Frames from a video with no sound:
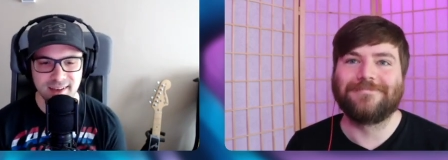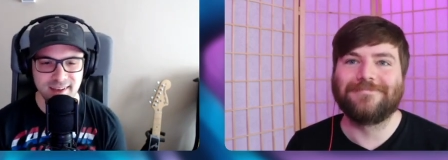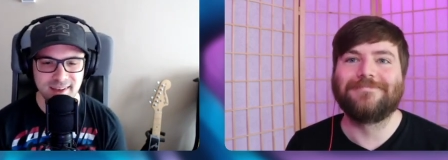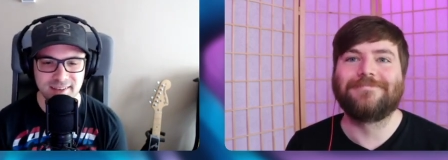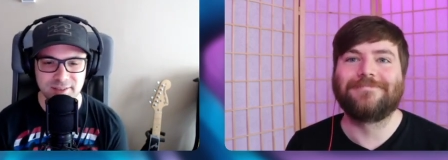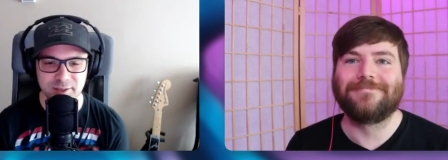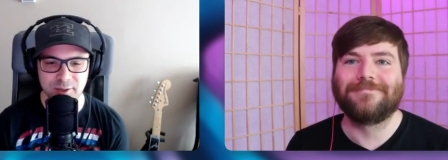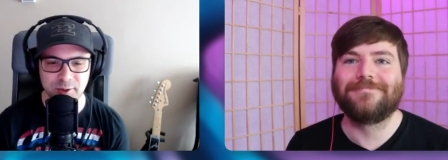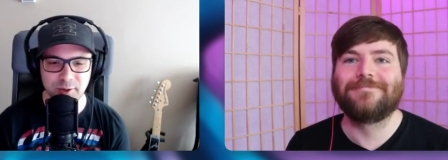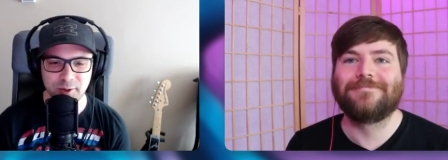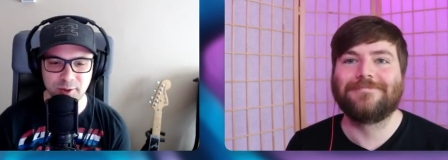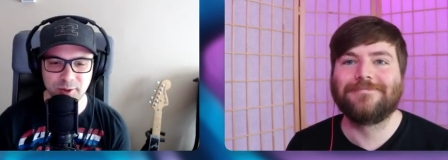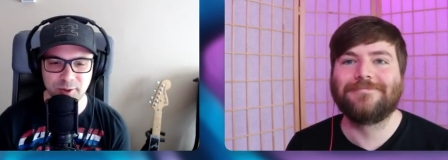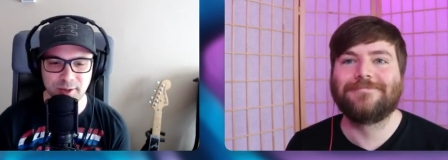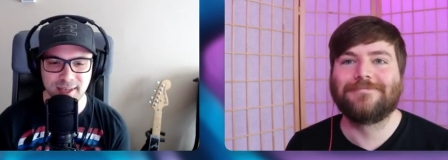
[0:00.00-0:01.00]
Speaker 1: Uh,
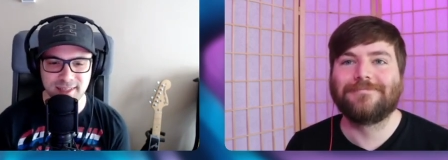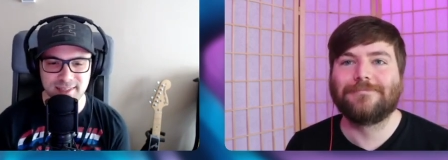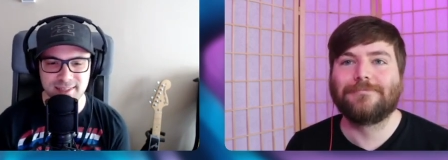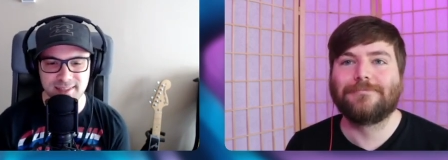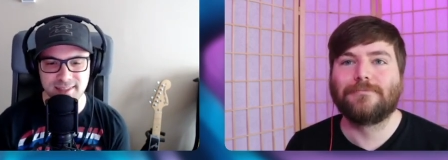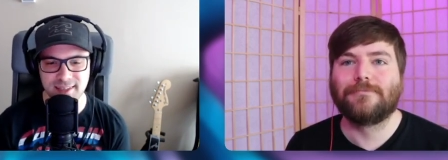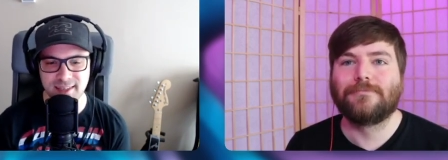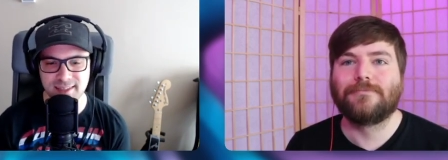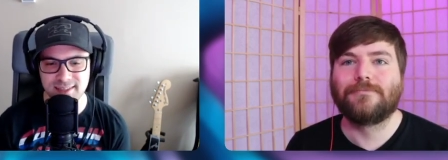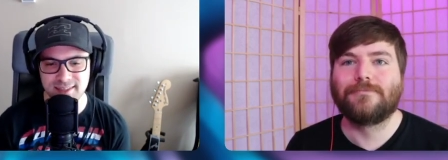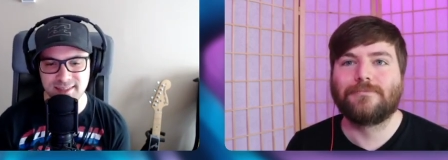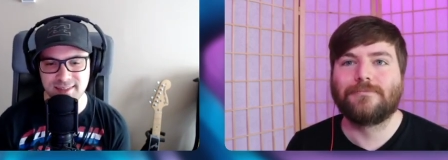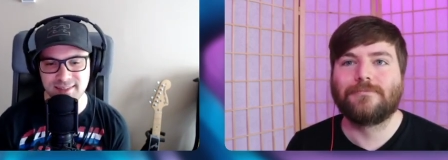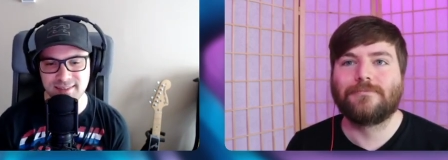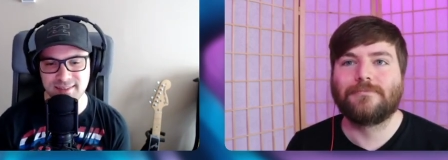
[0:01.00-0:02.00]
so it's
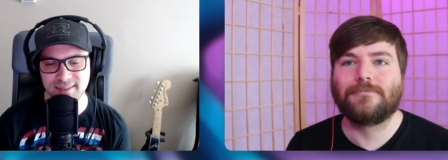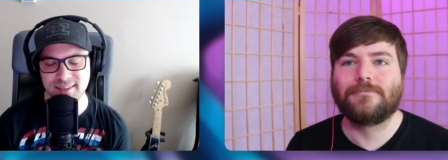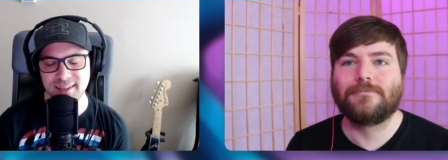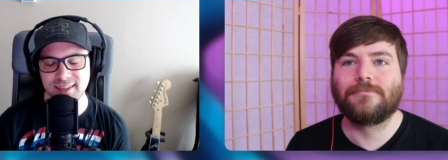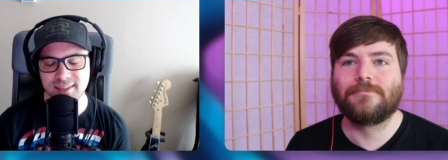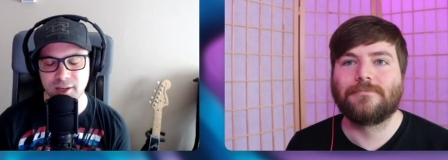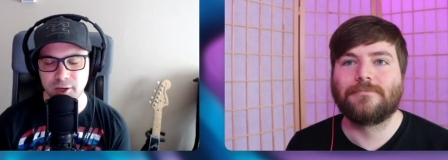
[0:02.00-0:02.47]
it's